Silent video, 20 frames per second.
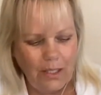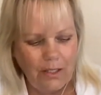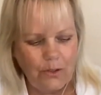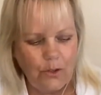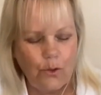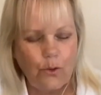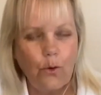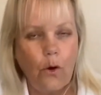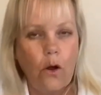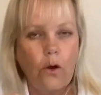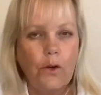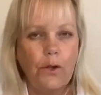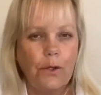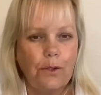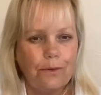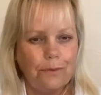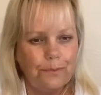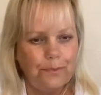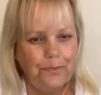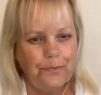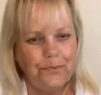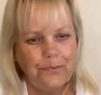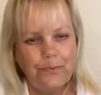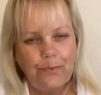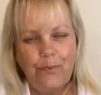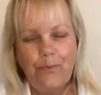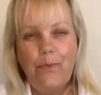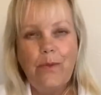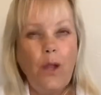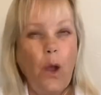a stronger
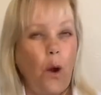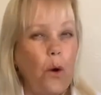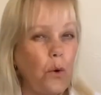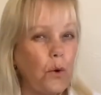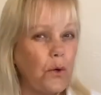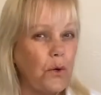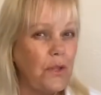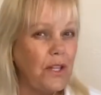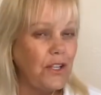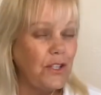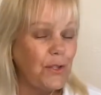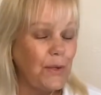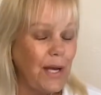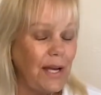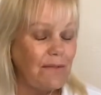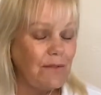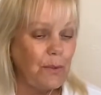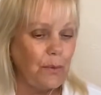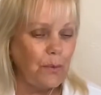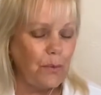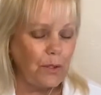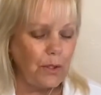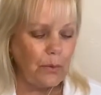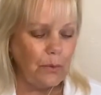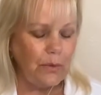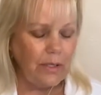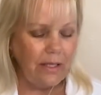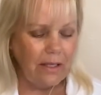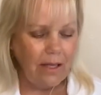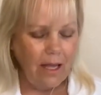odor that you have to work
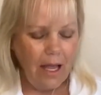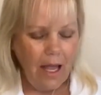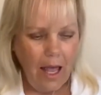with.